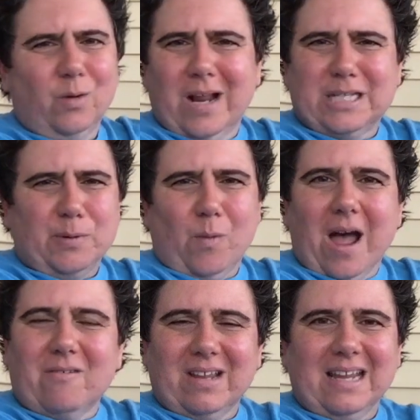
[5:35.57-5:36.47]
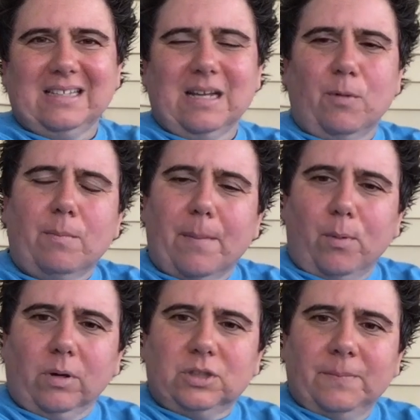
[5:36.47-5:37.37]
Don't ask me why I have an ATM on my
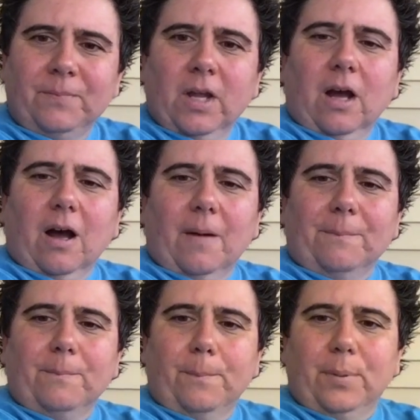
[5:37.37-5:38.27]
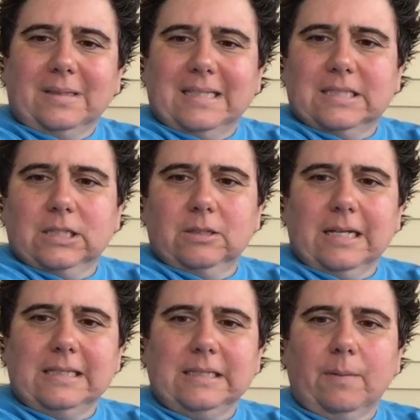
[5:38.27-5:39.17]
porch. Um, but this little
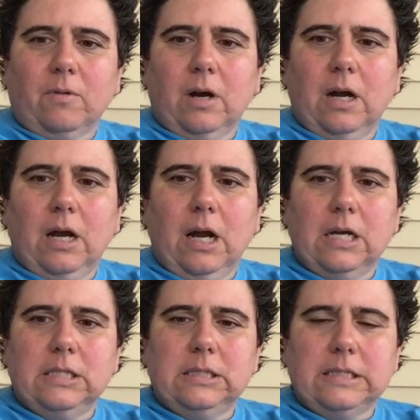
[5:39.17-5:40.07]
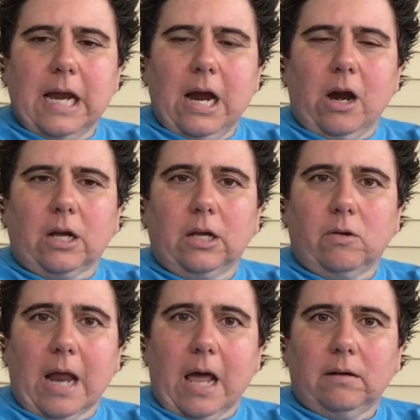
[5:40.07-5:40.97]
ATM right there. Click
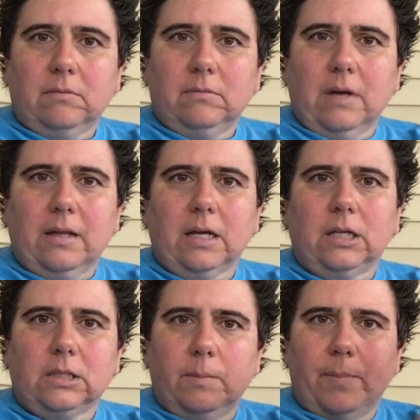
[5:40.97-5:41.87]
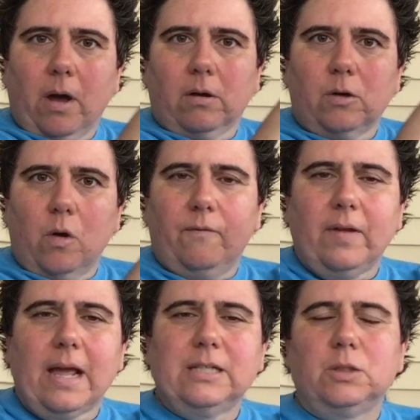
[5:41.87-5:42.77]
on that and then click the bell, the
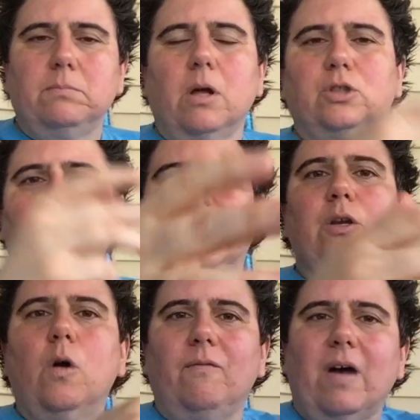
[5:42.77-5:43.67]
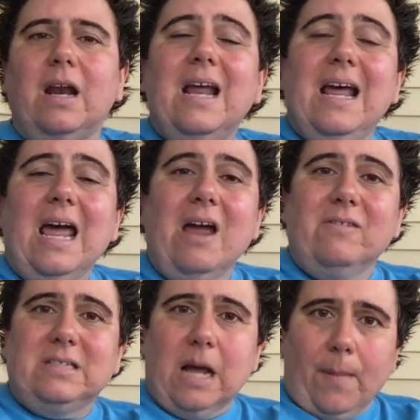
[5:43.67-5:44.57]
notification bell, so you get notified
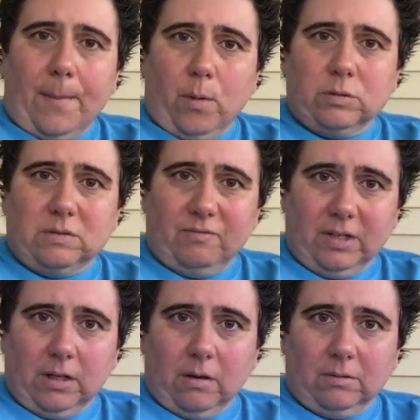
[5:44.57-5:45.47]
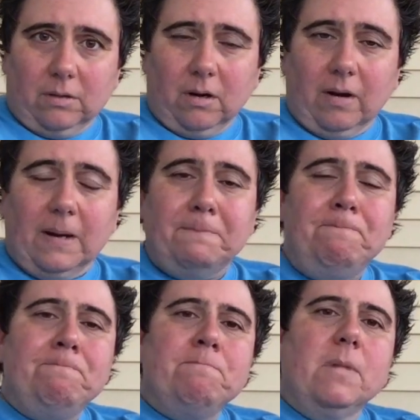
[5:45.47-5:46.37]
every time I post a video. All right.
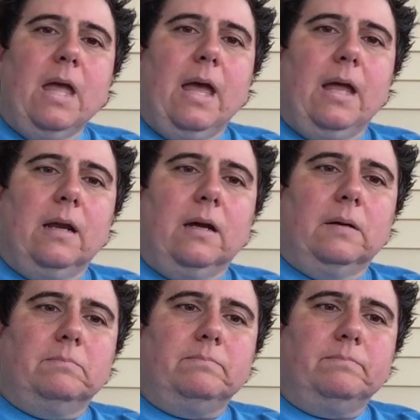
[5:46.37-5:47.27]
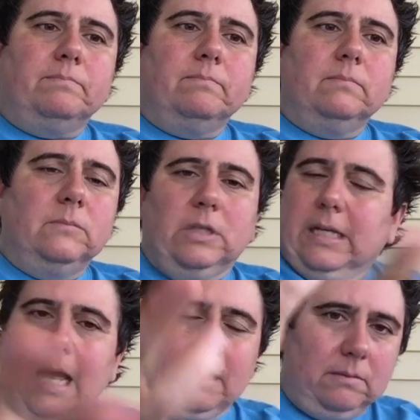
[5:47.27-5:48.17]
And um,
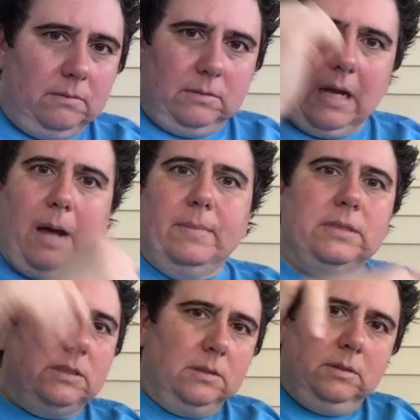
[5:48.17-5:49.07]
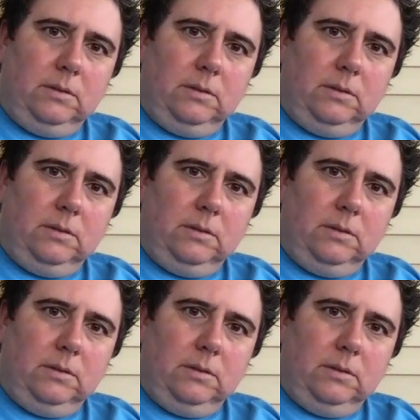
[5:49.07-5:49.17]
again, comments,